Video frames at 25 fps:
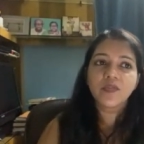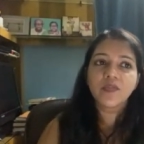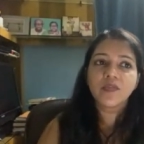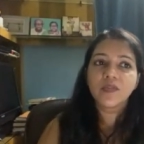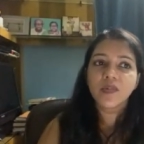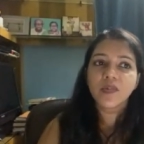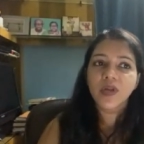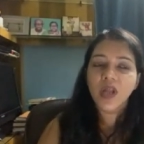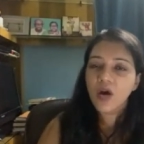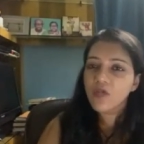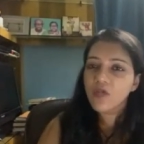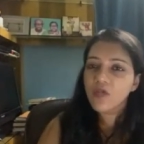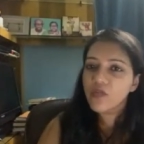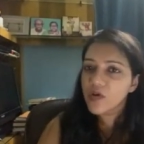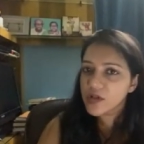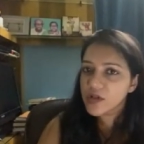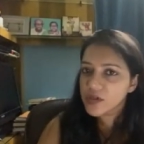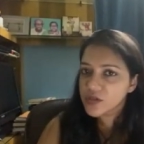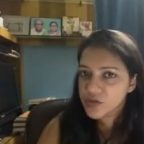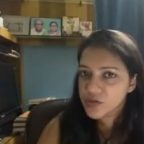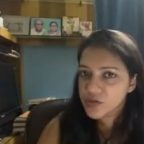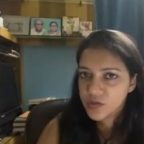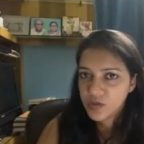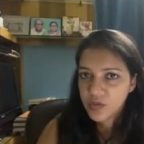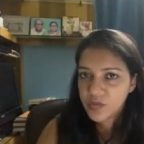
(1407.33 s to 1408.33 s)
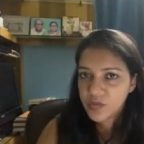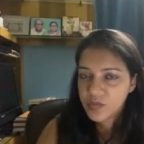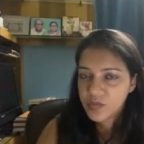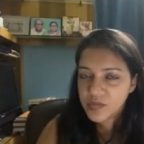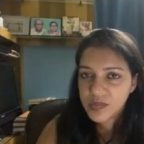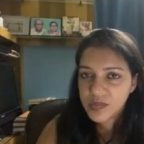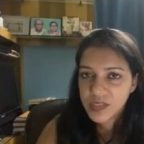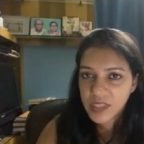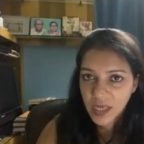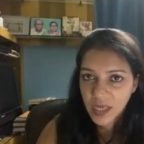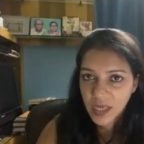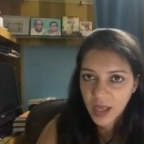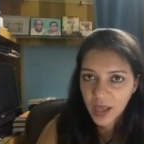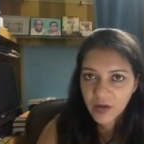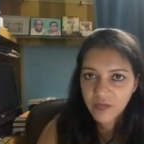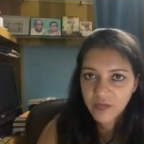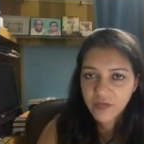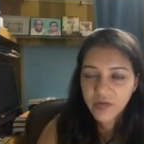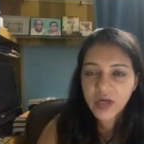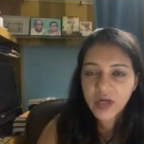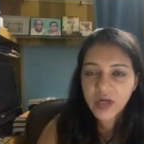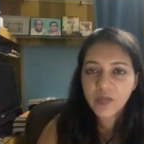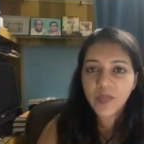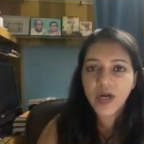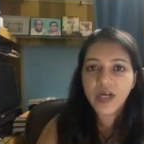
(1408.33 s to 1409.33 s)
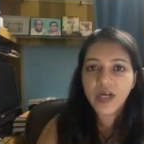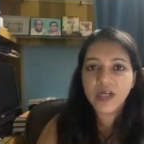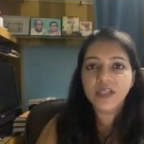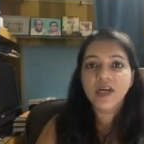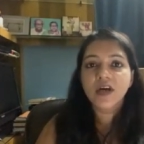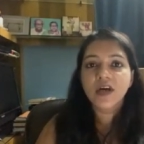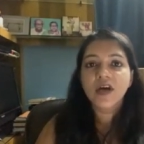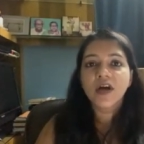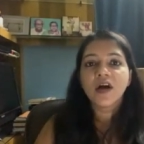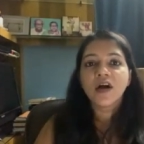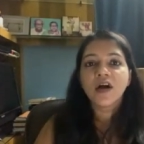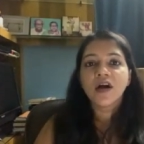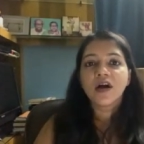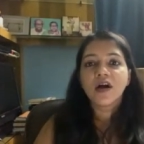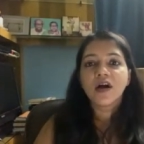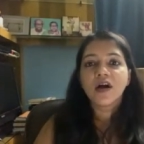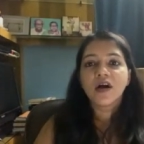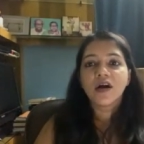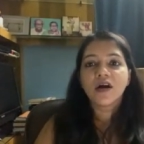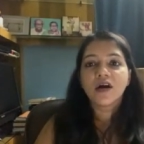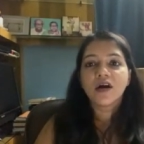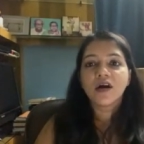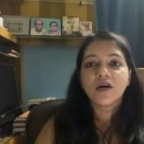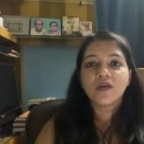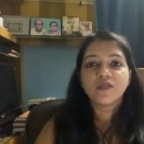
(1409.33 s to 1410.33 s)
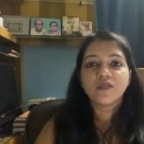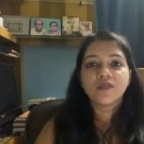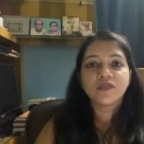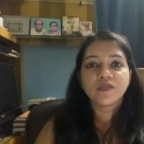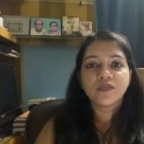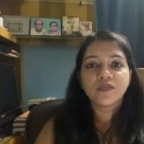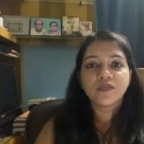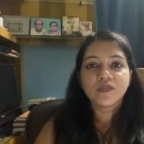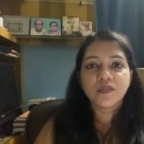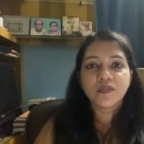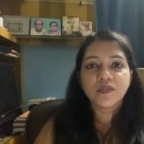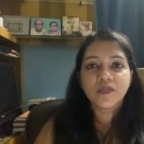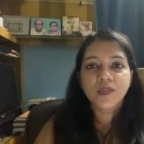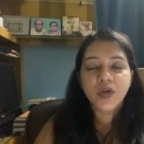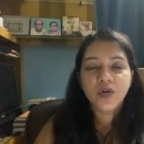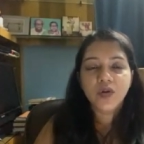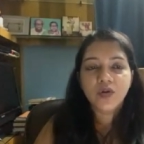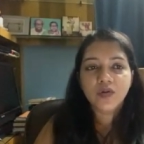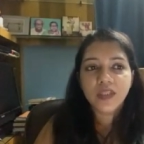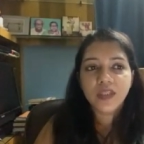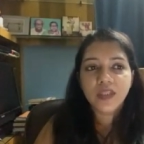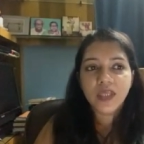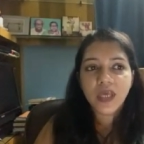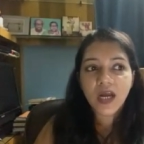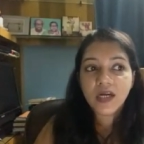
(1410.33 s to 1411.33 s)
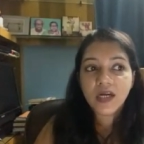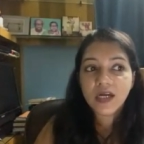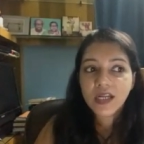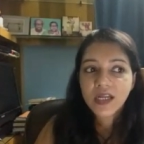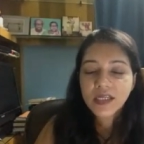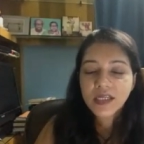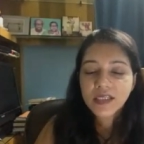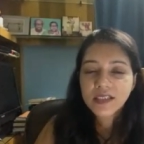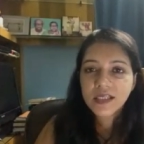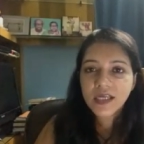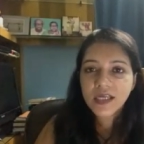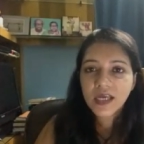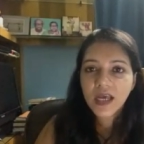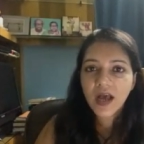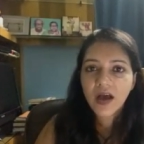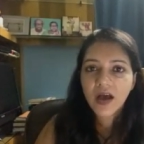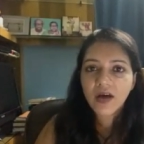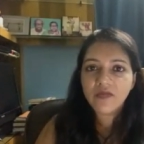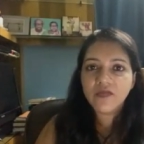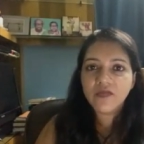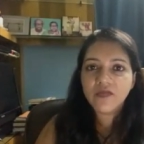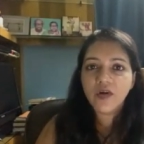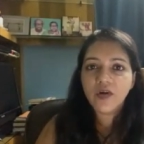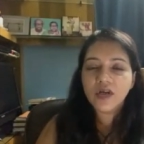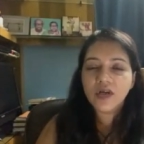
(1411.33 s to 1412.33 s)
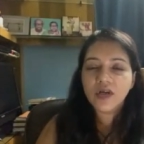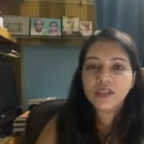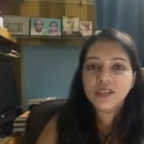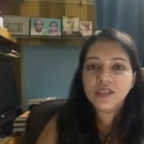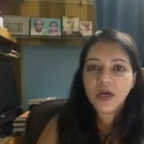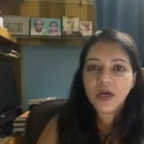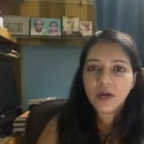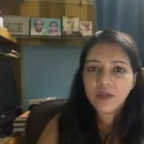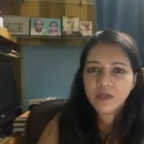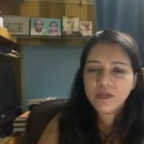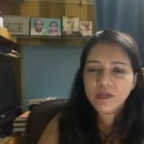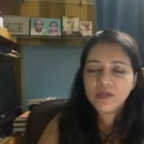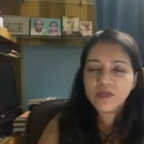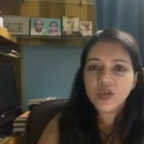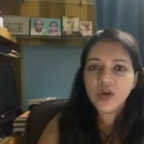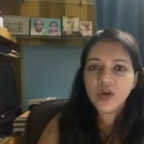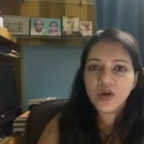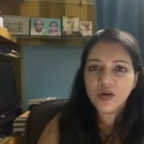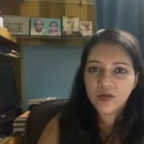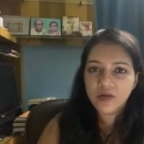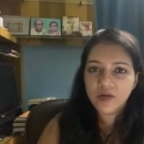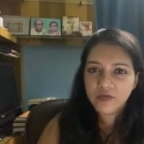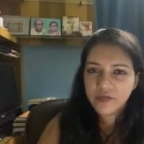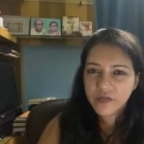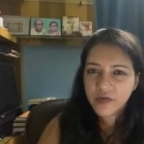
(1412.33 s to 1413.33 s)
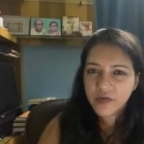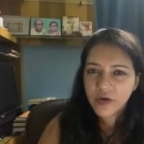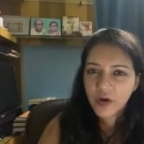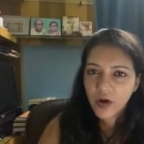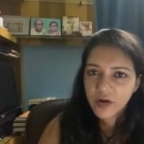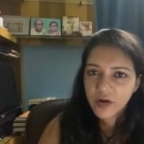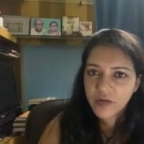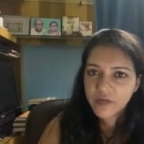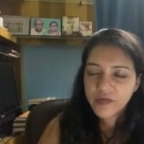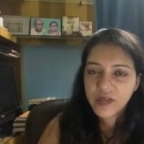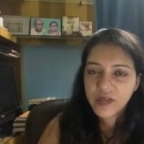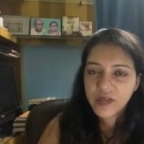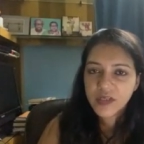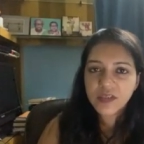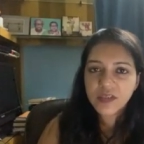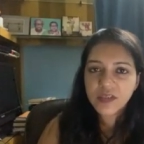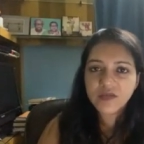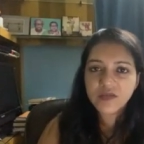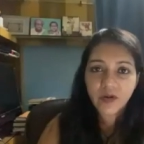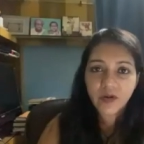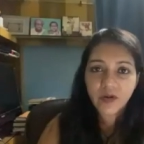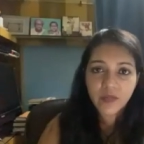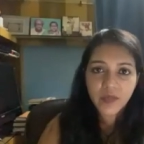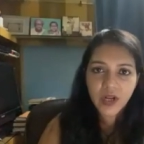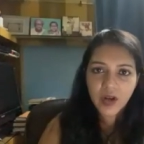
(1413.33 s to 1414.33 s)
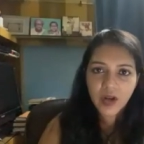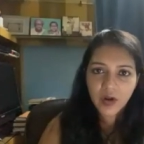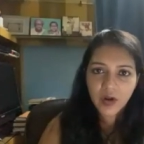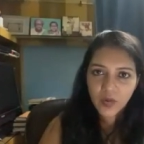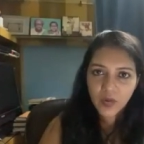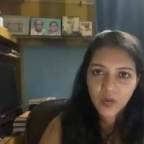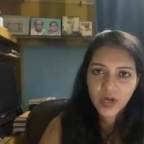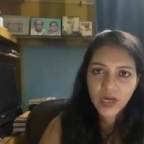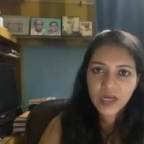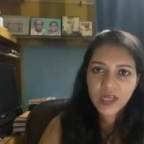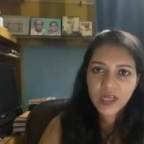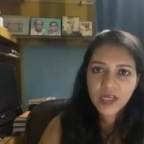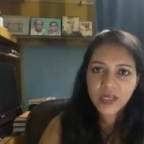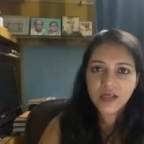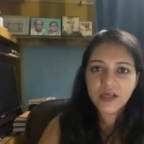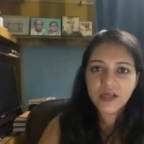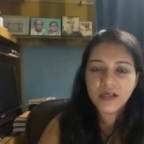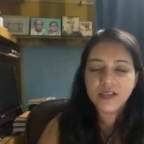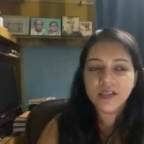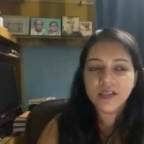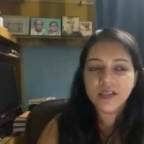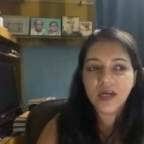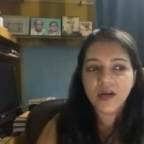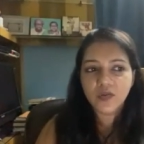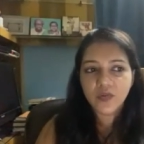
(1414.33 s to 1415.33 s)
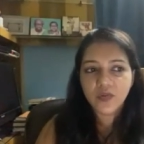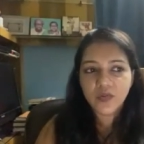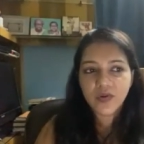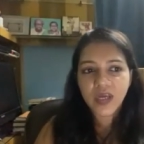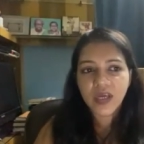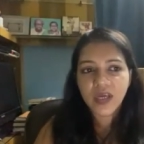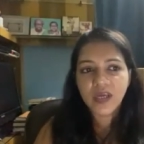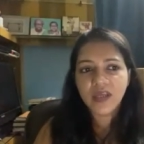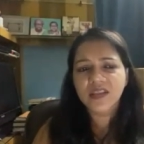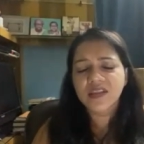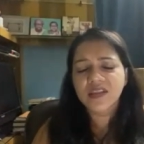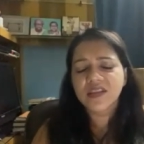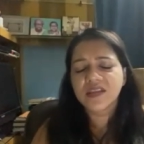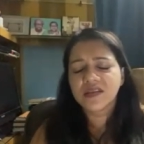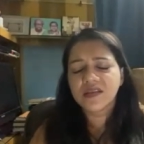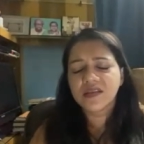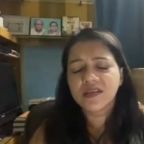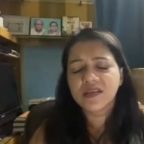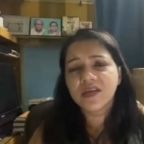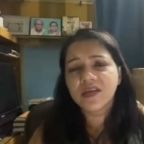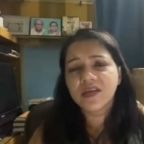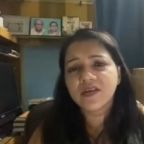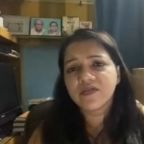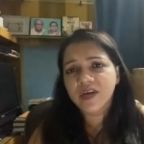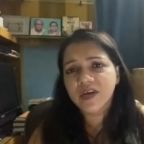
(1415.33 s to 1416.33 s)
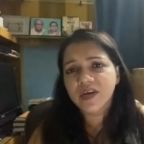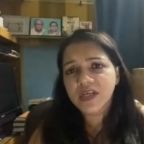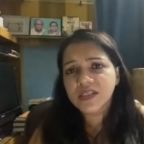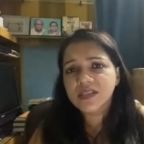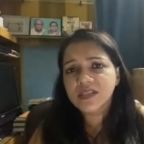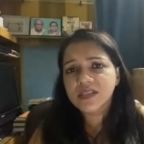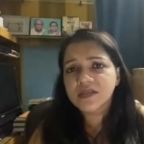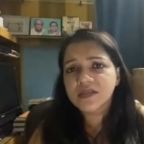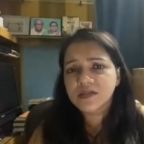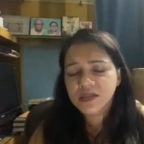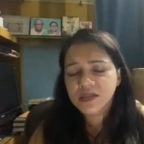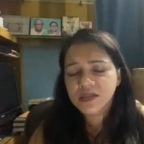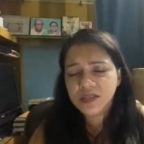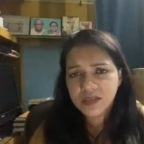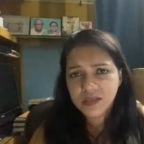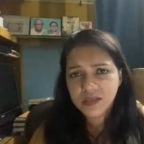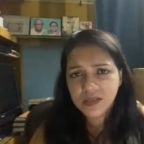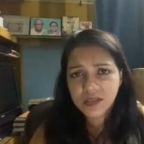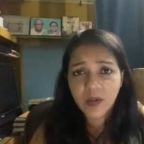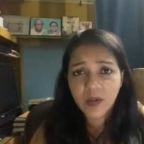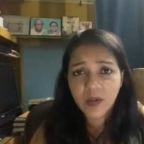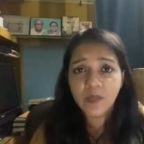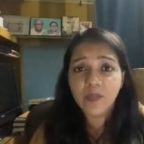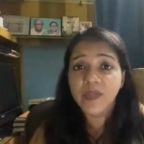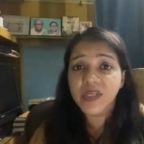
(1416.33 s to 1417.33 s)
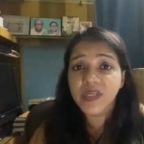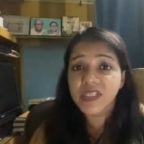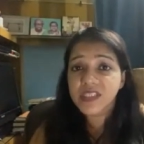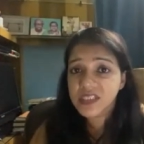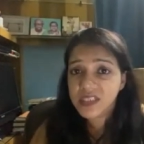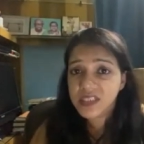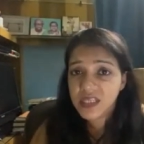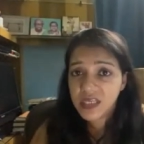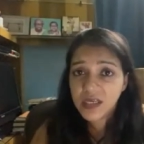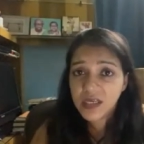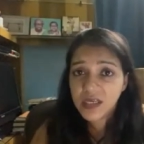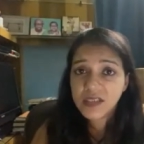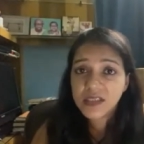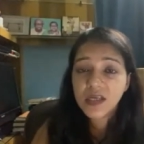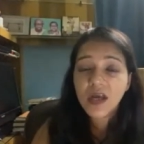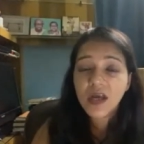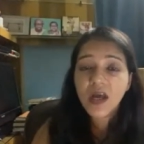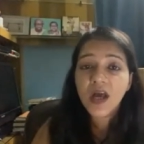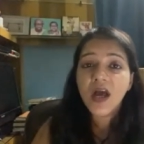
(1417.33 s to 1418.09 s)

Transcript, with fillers: now also they have it but um, you know they, at least they have got some sort of confidence from the local leaders that okay there were some mistakes